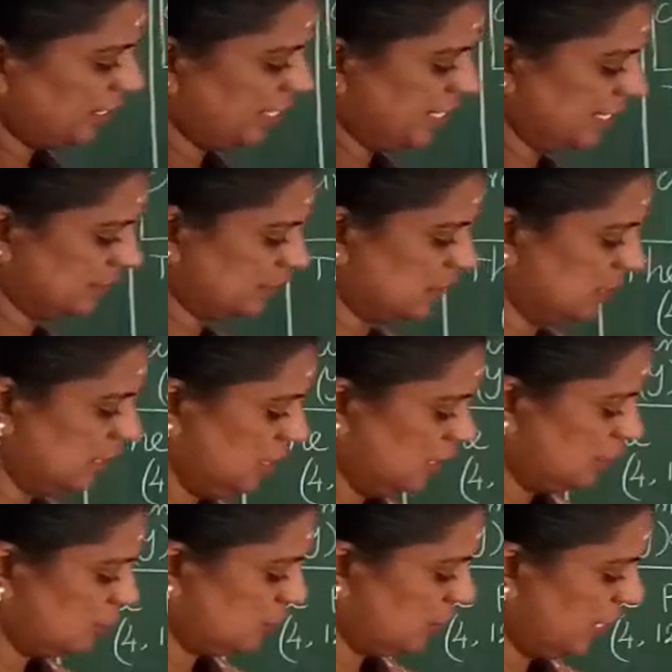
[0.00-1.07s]
x.
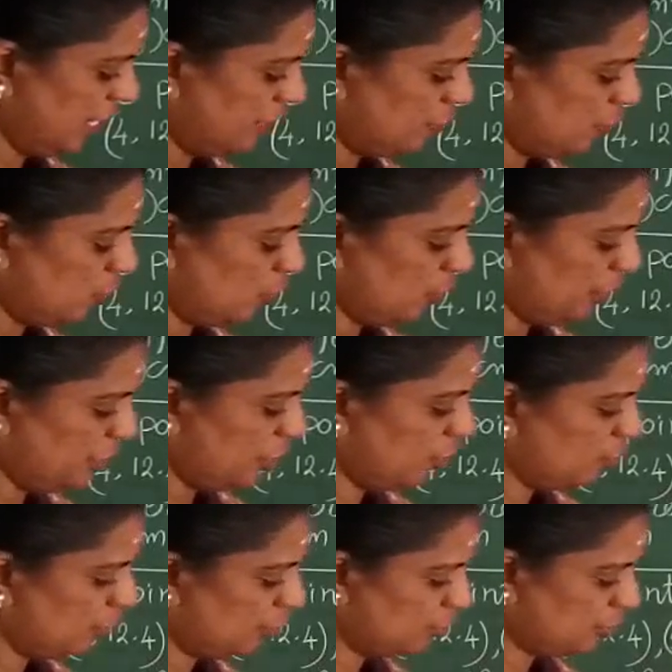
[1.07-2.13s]
So therefore y
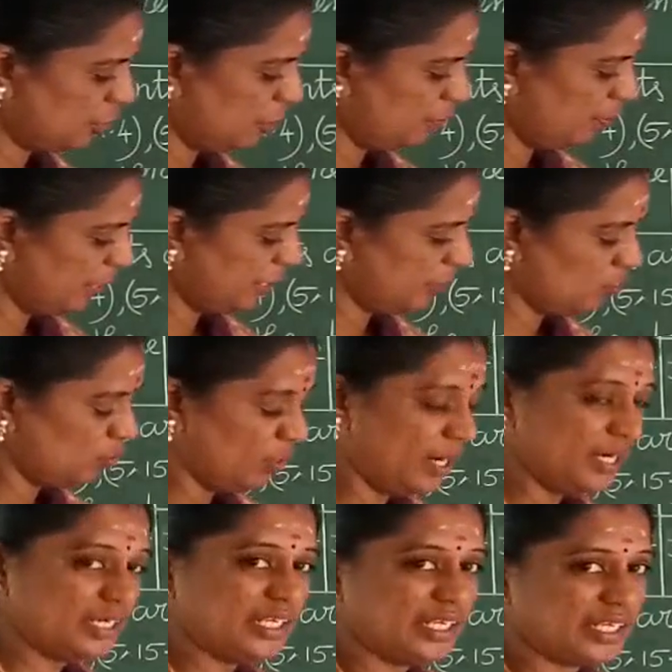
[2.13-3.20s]
equal to
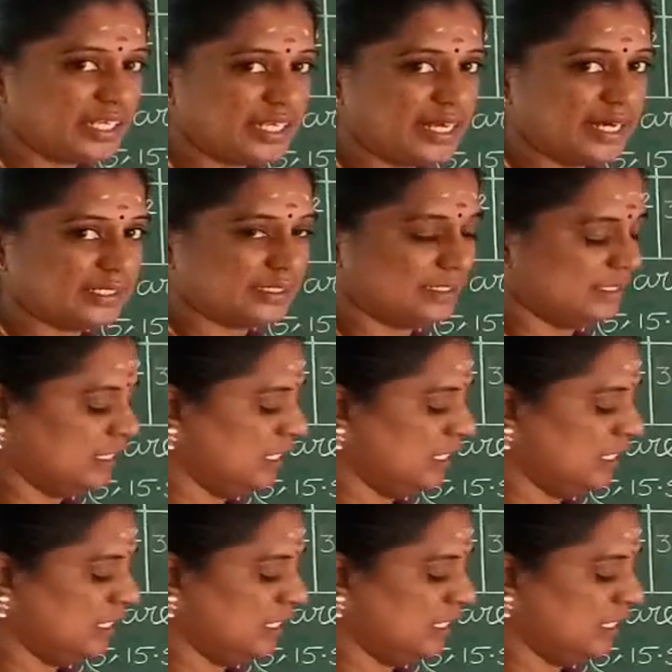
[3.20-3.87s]
3.1 x.